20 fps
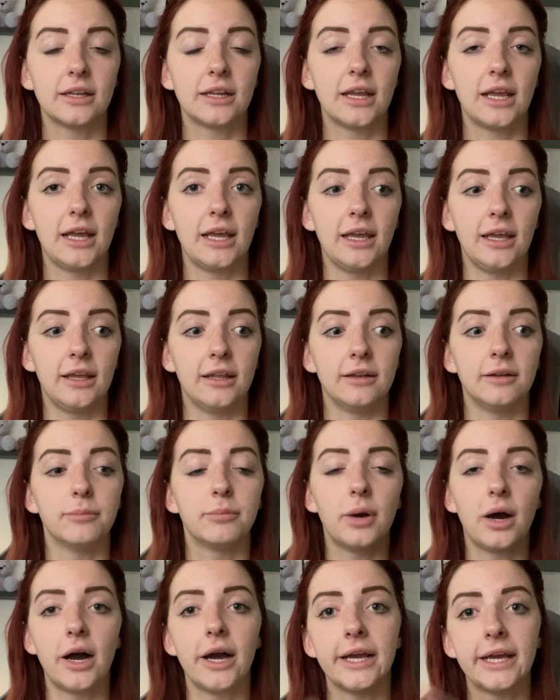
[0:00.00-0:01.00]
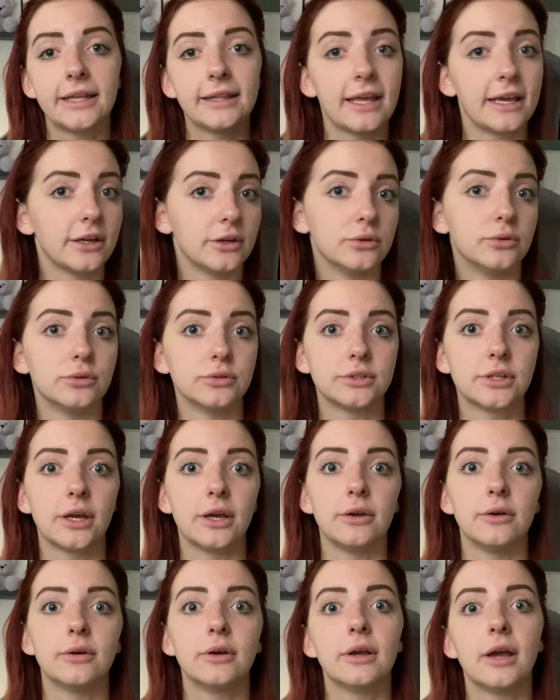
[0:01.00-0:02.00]
in buying, they can
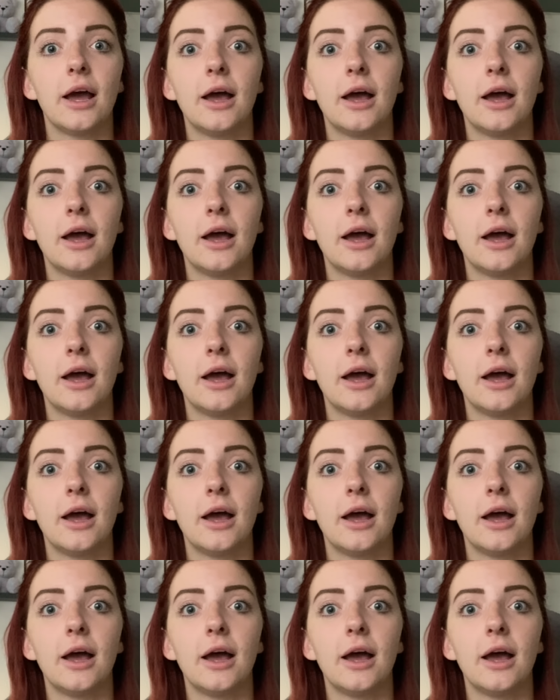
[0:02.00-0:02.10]
also